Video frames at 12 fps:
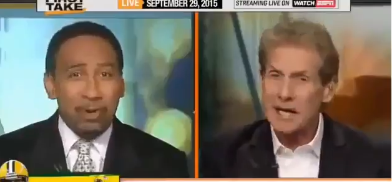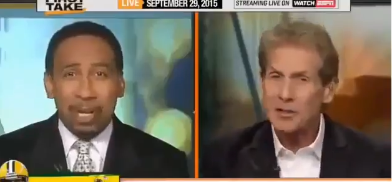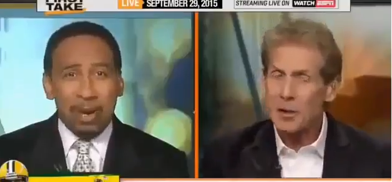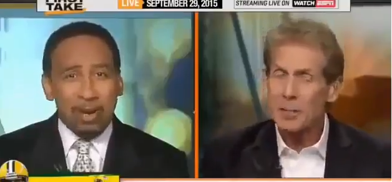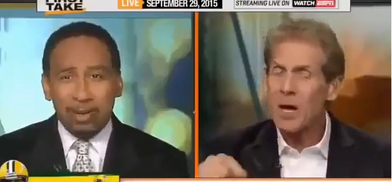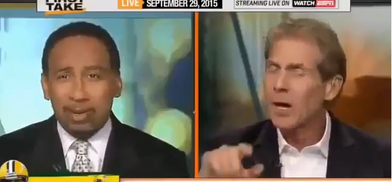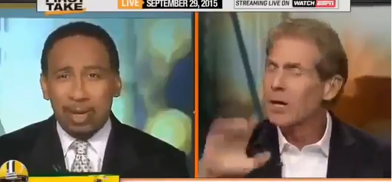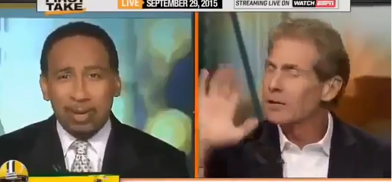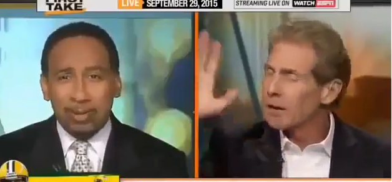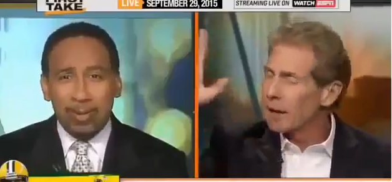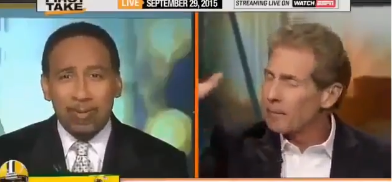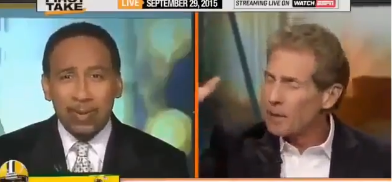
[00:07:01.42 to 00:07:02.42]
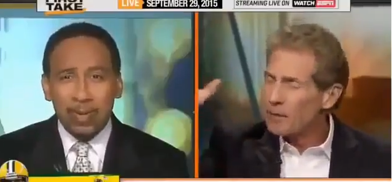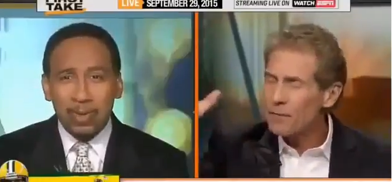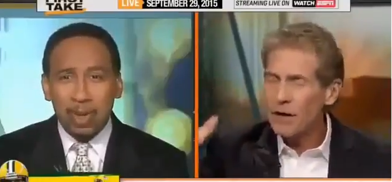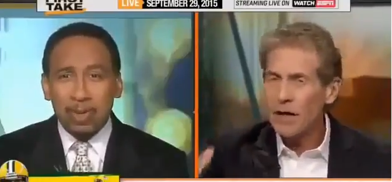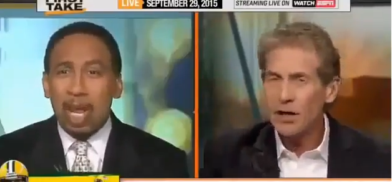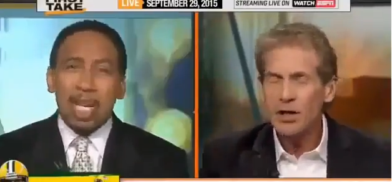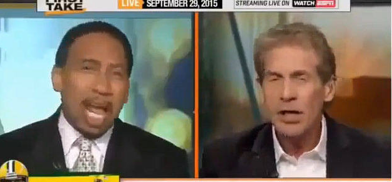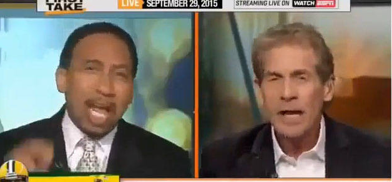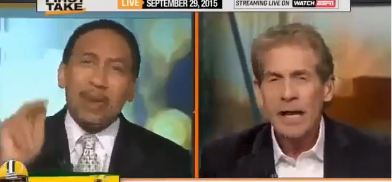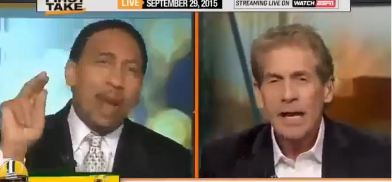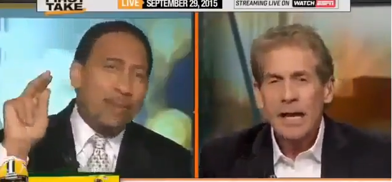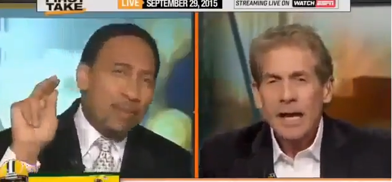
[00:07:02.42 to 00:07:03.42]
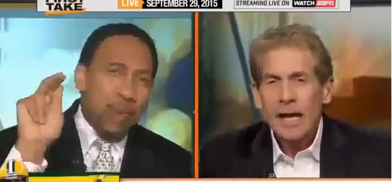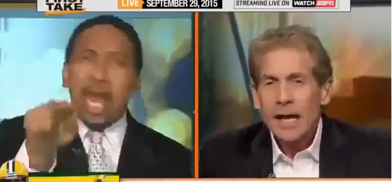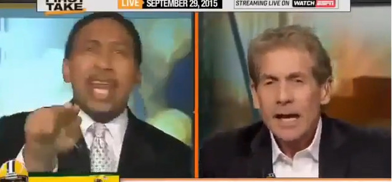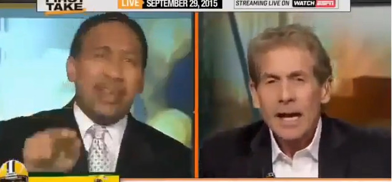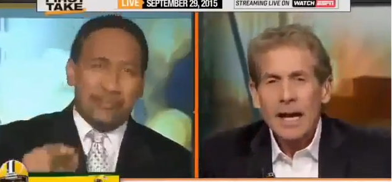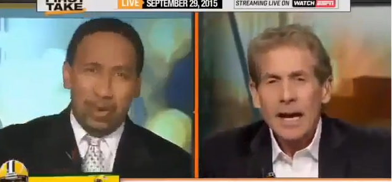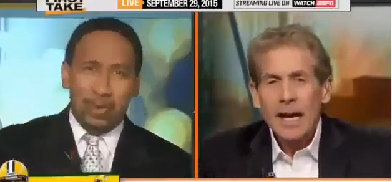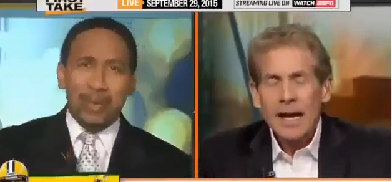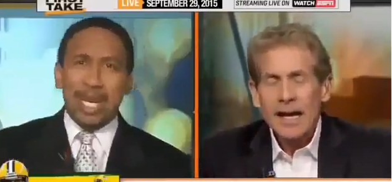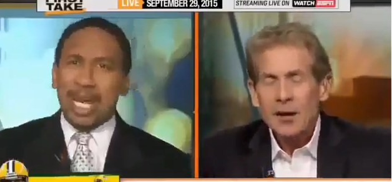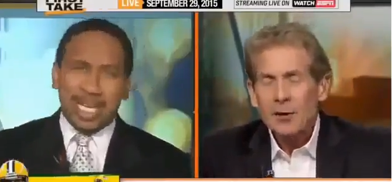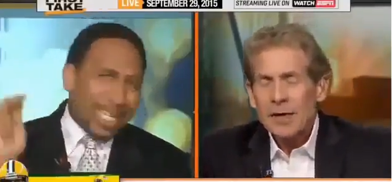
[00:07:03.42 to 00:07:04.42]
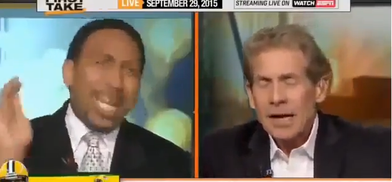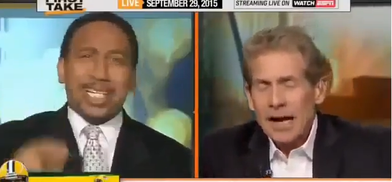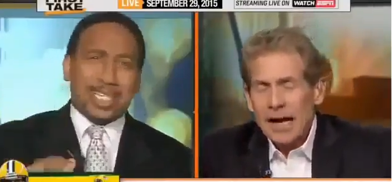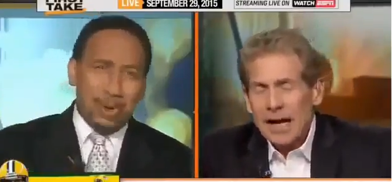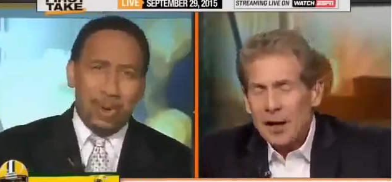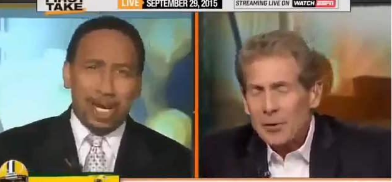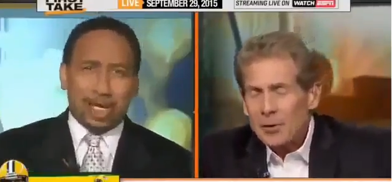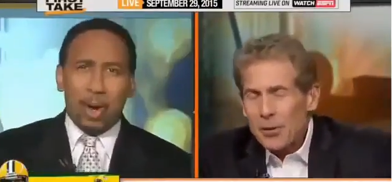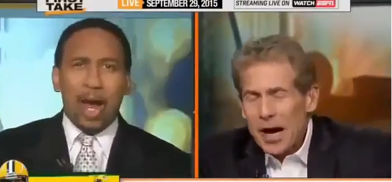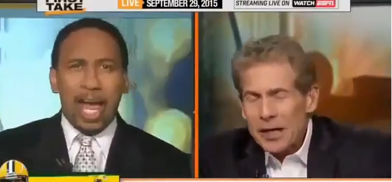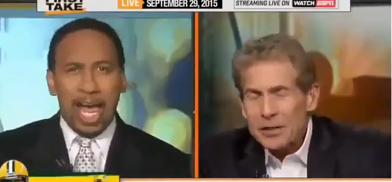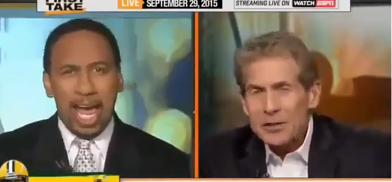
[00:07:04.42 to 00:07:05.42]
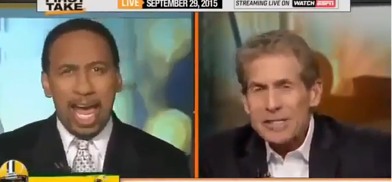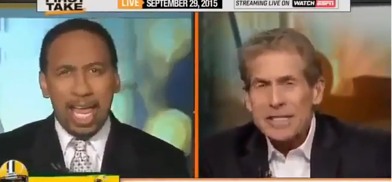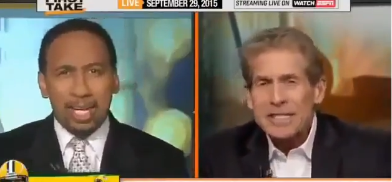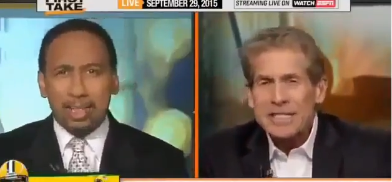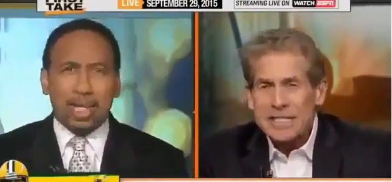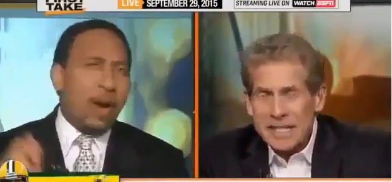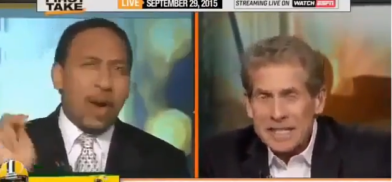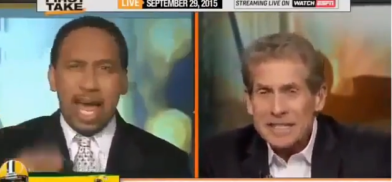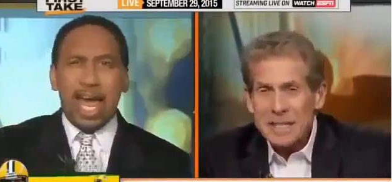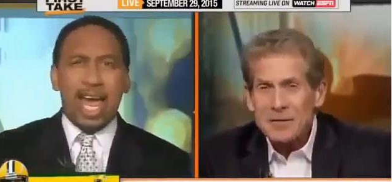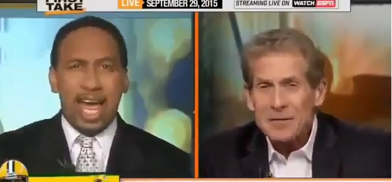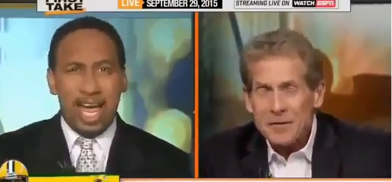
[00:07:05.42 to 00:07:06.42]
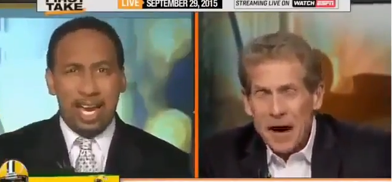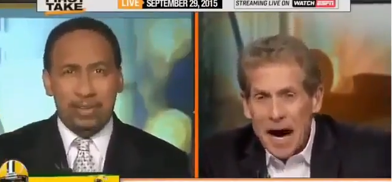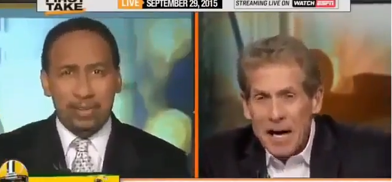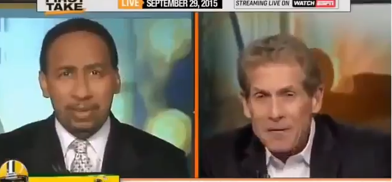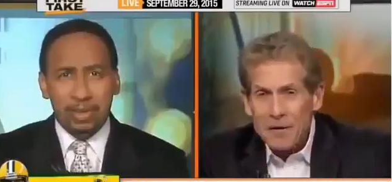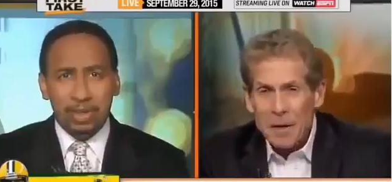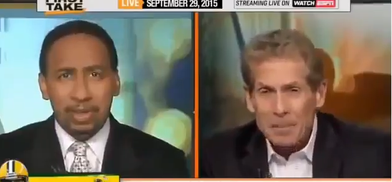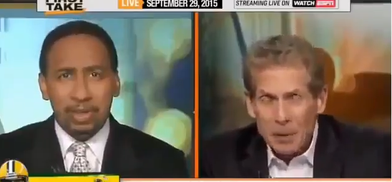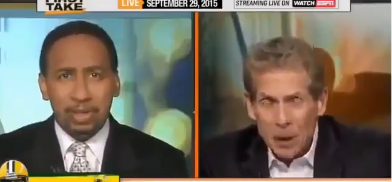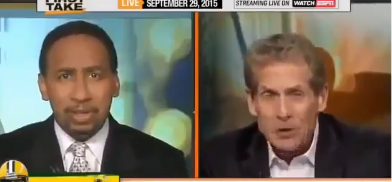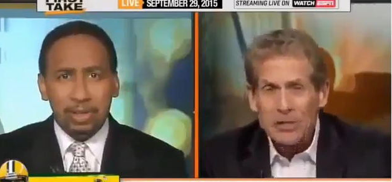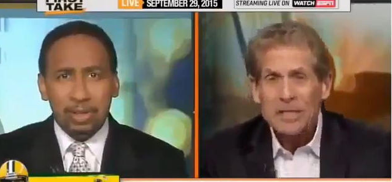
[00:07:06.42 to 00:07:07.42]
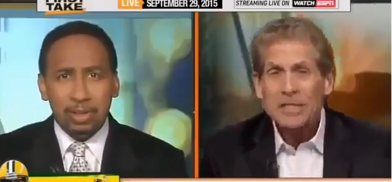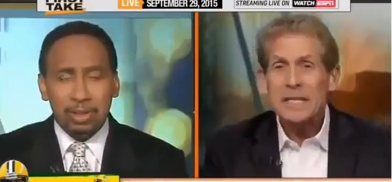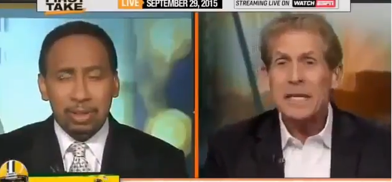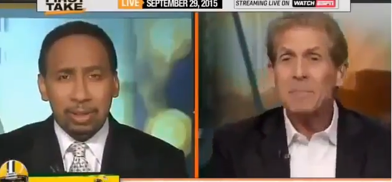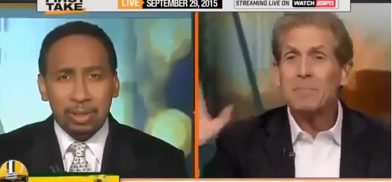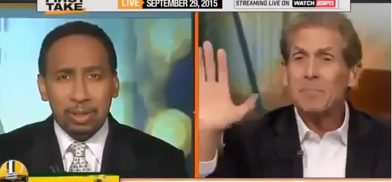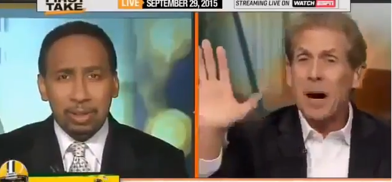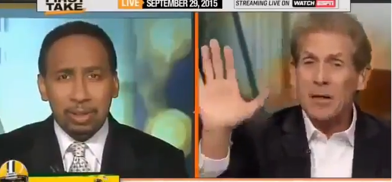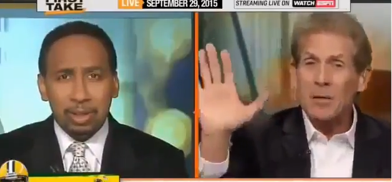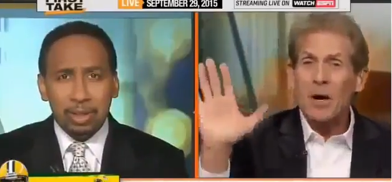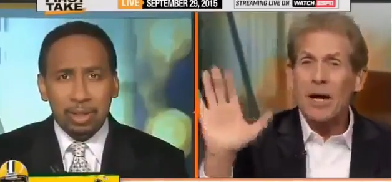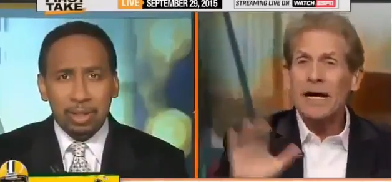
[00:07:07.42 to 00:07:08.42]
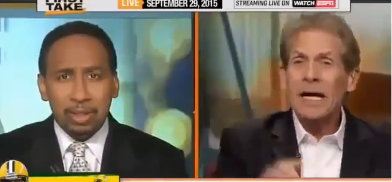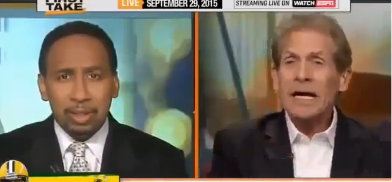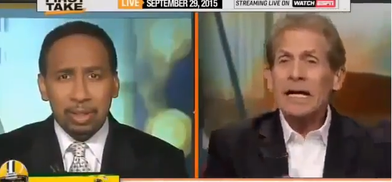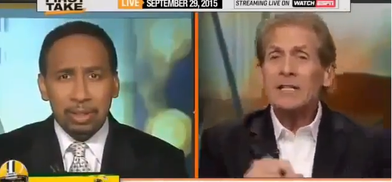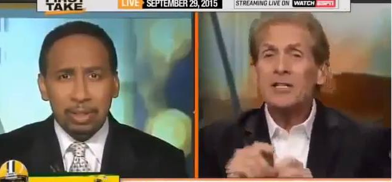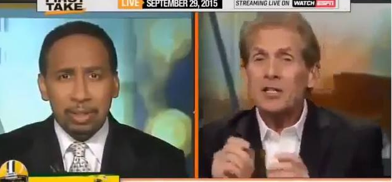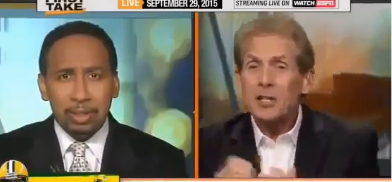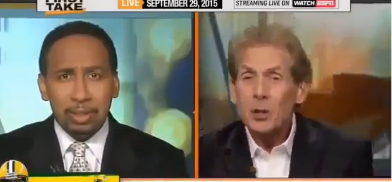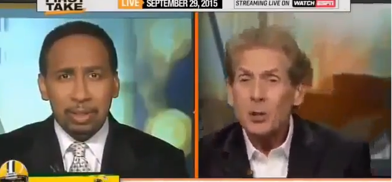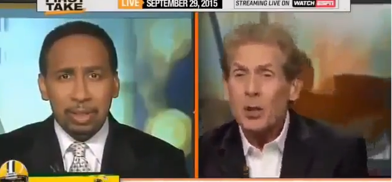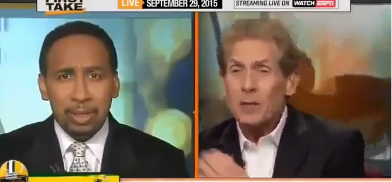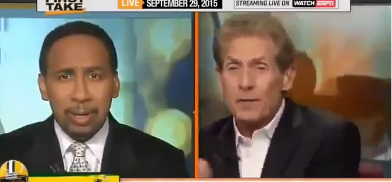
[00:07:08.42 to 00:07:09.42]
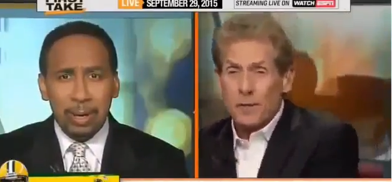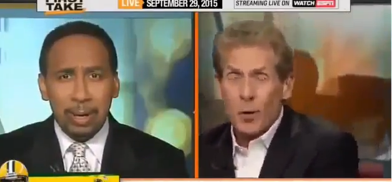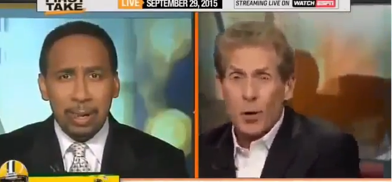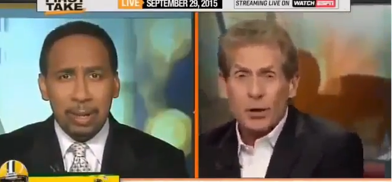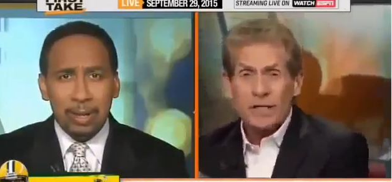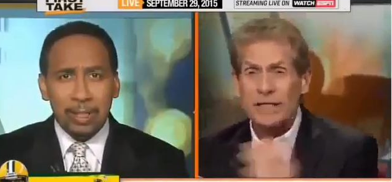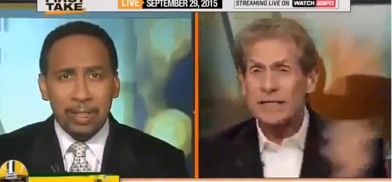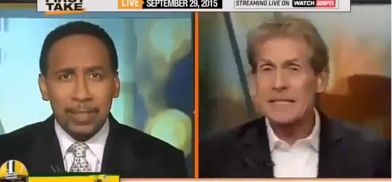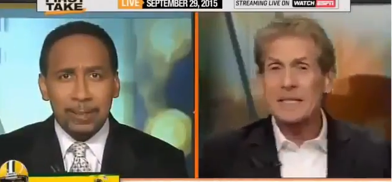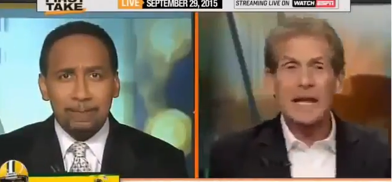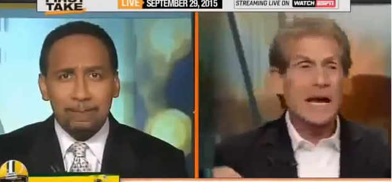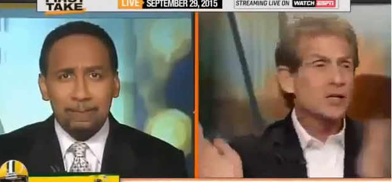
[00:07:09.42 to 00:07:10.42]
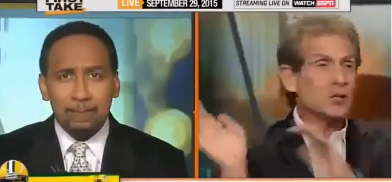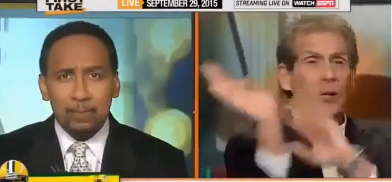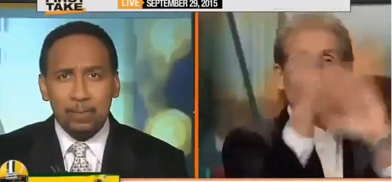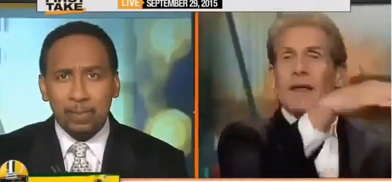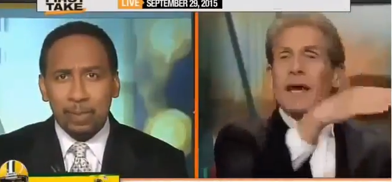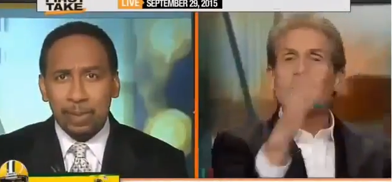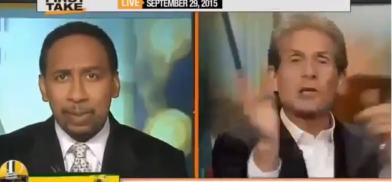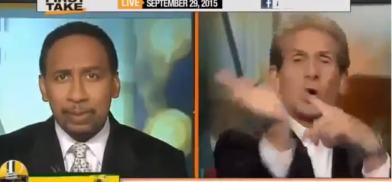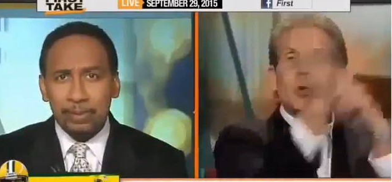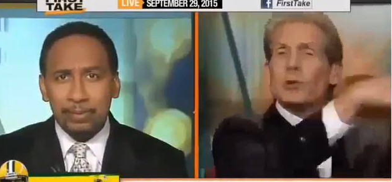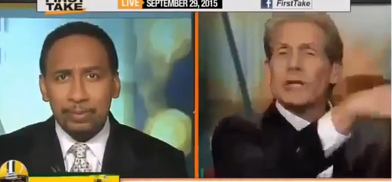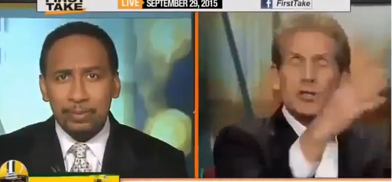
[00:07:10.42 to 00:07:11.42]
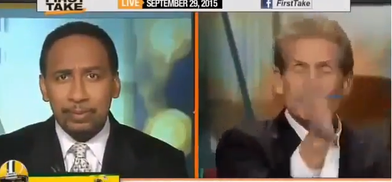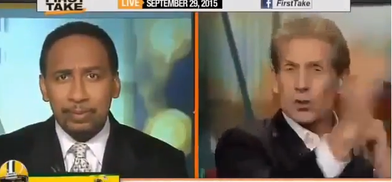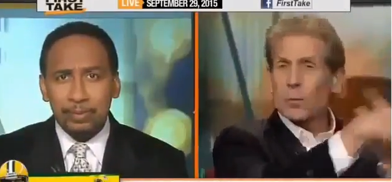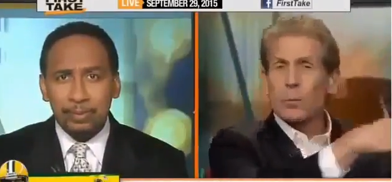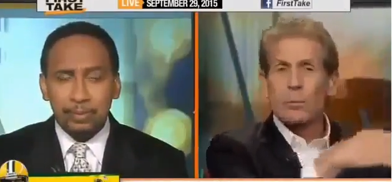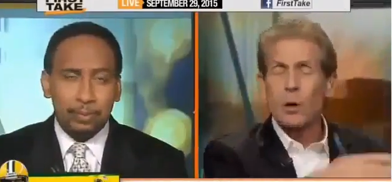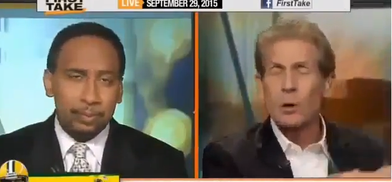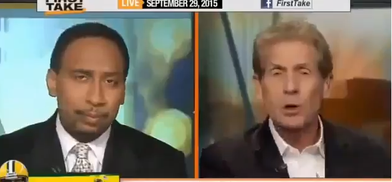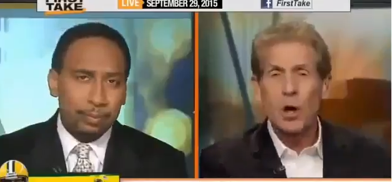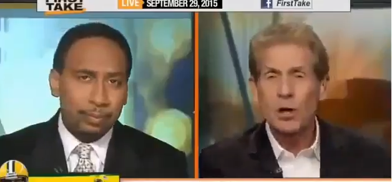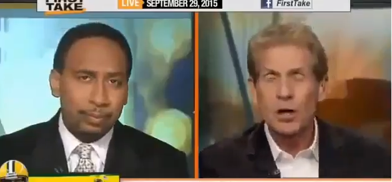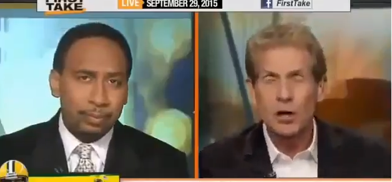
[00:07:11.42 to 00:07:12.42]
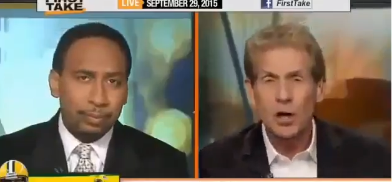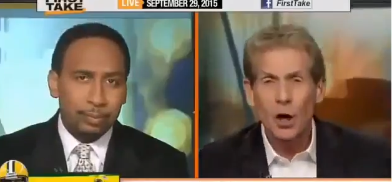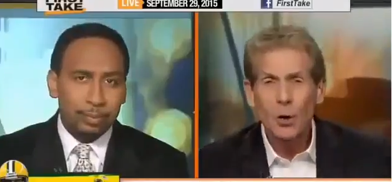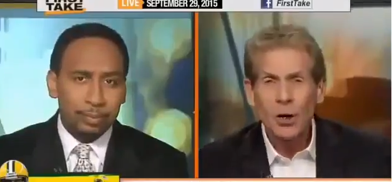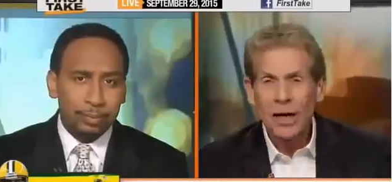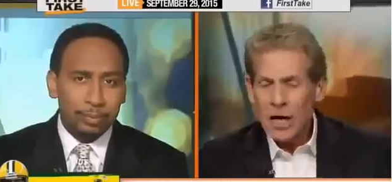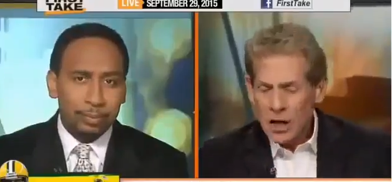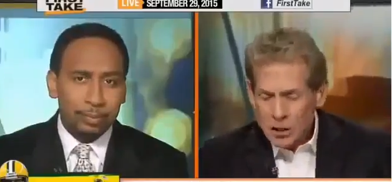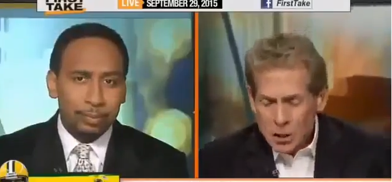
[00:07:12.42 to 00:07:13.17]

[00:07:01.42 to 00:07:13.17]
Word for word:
Speaker 1: to answer it let me finish. I'm waiting for me Aaron, to get to Aaron Rodgers is six and five in the postseason, and by the way, he's two and four since he last won that lonely Super Bowl long ago.